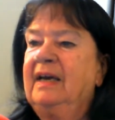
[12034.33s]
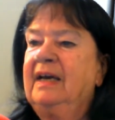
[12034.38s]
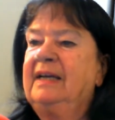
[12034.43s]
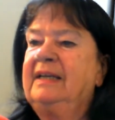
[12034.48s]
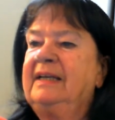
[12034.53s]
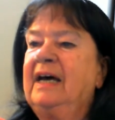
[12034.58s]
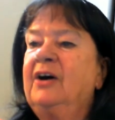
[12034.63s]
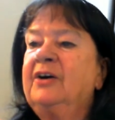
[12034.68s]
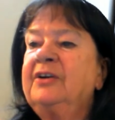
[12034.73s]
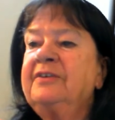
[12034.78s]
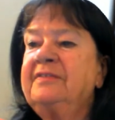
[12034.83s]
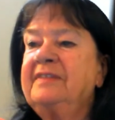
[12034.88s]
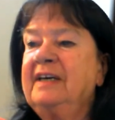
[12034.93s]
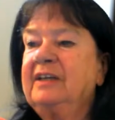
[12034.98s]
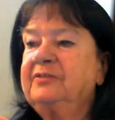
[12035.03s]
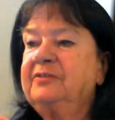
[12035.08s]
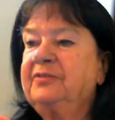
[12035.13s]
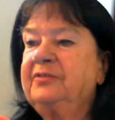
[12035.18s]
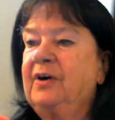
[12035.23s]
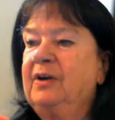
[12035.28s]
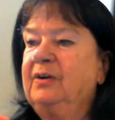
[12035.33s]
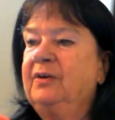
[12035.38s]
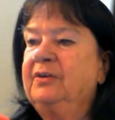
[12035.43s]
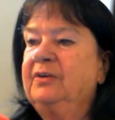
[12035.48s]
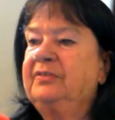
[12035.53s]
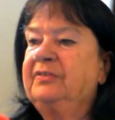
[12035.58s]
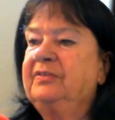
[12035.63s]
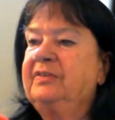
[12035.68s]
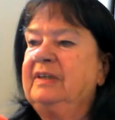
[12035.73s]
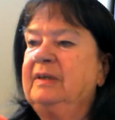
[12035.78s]
And out of that
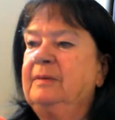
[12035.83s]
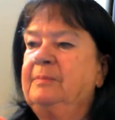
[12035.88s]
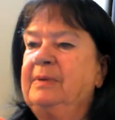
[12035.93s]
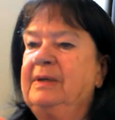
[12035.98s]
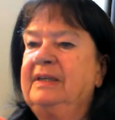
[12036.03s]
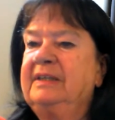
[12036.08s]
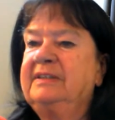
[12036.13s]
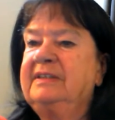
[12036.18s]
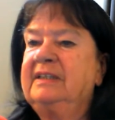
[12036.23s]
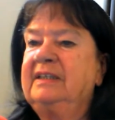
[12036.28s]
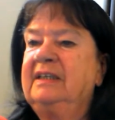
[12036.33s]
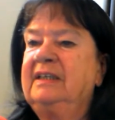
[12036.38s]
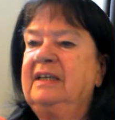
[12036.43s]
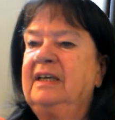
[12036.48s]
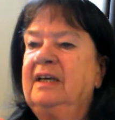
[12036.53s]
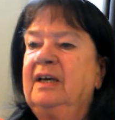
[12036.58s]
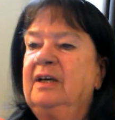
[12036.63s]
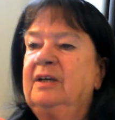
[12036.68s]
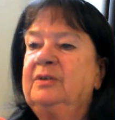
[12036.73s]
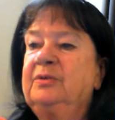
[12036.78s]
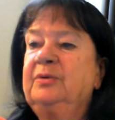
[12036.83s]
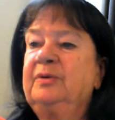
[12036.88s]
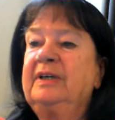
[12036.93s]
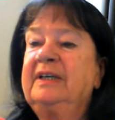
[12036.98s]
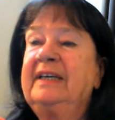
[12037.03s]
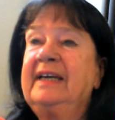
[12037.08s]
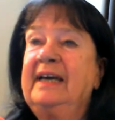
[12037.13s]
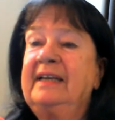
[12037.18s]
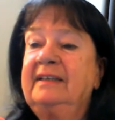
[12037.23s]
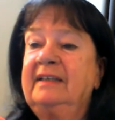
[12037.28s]
follows the ability to
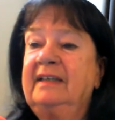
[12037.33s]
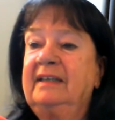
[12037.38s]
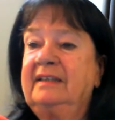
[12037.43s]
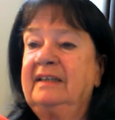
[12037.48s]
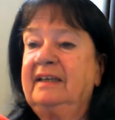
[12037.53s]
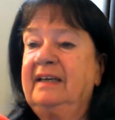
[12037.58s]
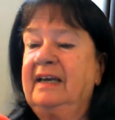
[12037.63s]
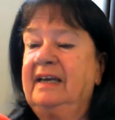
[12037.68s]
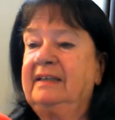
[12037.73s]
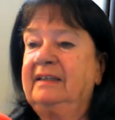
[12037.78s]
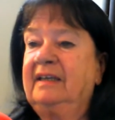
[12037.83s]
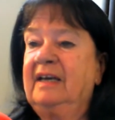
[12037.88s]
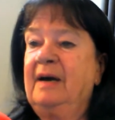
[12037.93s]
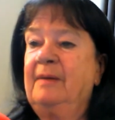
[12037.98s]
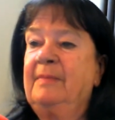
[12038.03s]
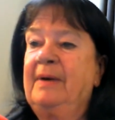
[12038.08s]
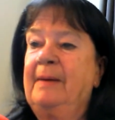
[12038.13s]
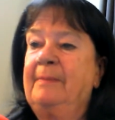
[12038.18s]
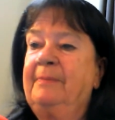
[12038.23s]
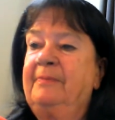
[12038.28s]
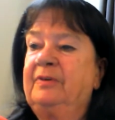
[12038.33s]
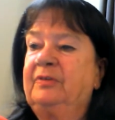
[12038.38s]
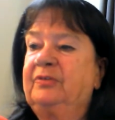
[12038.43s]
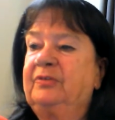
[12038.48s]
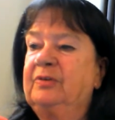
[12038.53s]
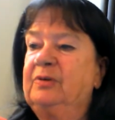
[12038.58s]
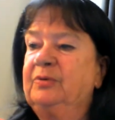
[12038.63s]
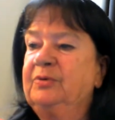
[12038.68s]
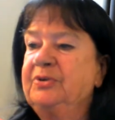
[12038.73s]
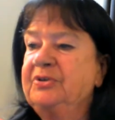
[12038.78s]
again and again come up with
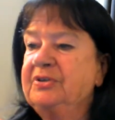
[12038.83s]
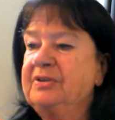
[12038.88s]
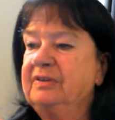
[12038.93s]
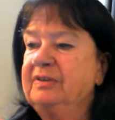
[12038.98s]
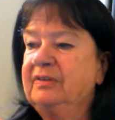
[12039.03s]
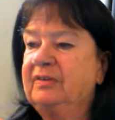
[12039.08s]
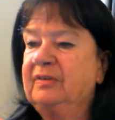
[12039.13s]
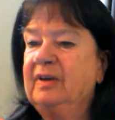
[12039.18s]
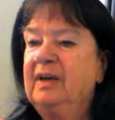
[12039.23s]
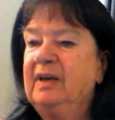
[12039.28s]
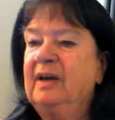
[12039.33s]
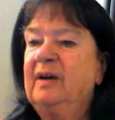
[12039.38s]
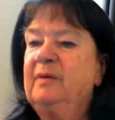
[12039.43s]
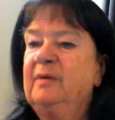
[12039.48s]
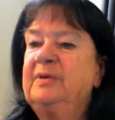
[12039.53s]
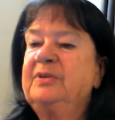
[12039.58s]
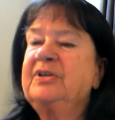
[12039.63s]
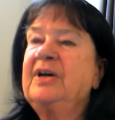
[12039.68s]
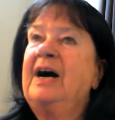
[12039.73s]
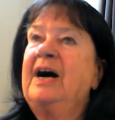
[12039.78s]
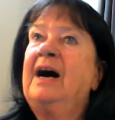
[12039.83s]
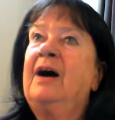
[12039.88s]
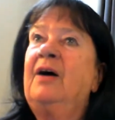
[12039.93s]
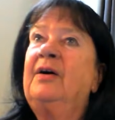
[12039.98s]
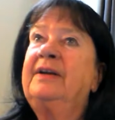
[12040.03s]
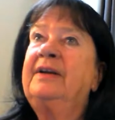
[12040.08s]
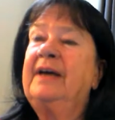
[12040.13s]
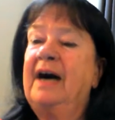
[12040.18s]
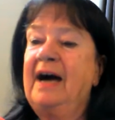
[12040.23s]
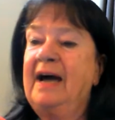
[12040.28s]
solutions which are
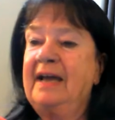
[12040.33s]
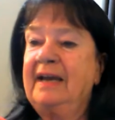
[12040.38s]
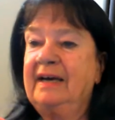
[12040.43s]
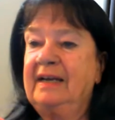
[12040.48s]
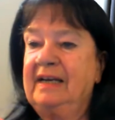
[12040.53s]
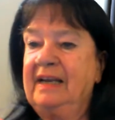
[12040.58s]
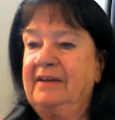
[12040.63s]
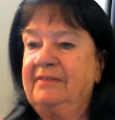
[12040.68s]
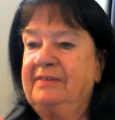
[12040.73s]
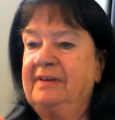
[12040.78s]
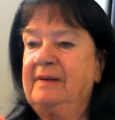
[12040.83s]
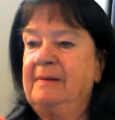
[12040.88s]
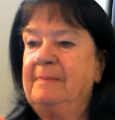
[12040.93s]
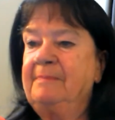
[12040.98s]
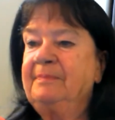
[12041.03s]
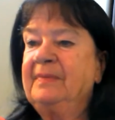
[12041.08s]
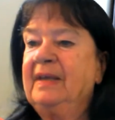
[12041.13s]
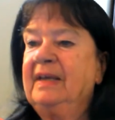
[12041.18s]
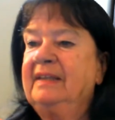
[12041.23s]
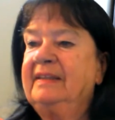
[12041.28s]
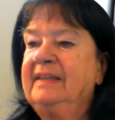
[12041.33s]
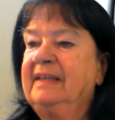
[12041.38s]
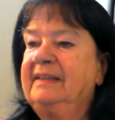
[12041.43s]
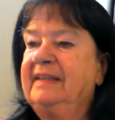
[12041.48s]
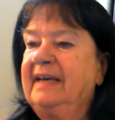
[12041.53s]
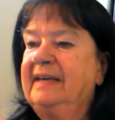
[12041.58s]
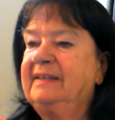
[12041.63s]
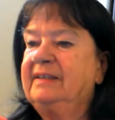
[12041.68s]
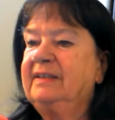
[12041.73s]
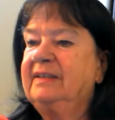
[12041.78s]
on a higher level than
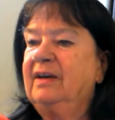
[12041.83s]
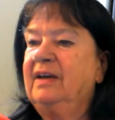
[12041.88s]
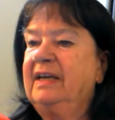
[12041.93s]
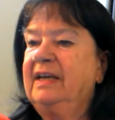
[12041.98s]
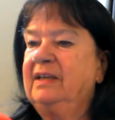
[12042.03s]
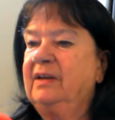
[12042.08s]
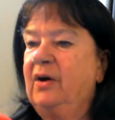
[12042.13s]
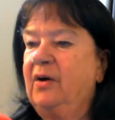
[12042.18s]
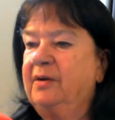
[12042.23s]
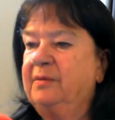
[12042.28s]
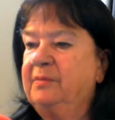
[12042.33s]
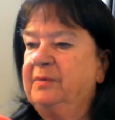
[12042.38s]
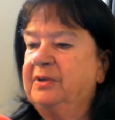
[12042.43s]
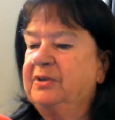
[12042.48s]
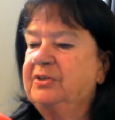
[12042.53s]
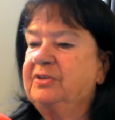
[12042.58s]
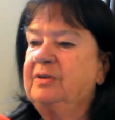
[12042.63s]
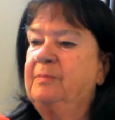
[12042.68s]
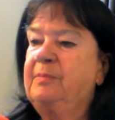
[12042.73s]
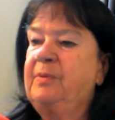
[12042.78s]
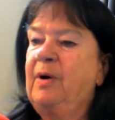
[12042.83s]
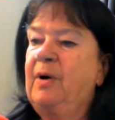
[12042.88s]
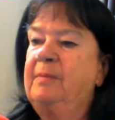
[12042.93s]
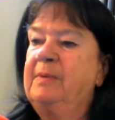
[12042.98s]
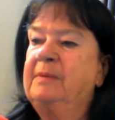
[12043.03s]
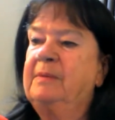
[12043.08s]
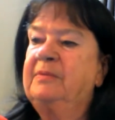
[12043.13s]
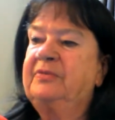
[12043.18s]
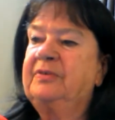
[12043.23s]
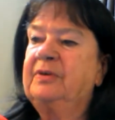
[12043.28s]
that on which the
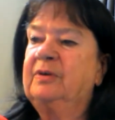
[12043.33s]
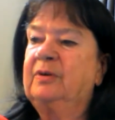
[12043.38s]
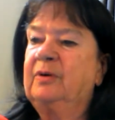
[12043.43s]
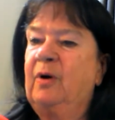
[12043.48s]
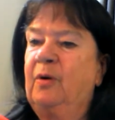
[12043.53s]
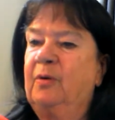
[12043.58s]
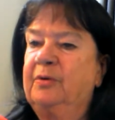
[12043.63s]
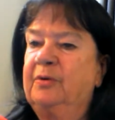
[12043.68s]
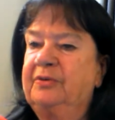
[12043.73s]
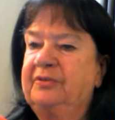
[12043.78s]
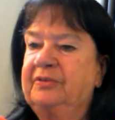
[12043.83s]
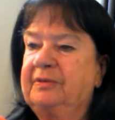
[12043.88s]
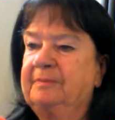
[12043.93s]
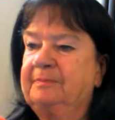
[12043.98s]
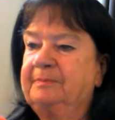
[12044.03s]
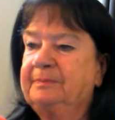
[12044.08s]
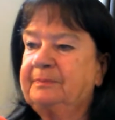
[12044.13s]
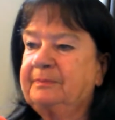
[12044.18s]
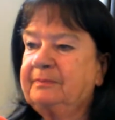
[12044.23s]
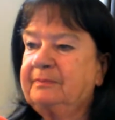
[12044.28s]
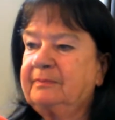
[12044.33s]
problems arose.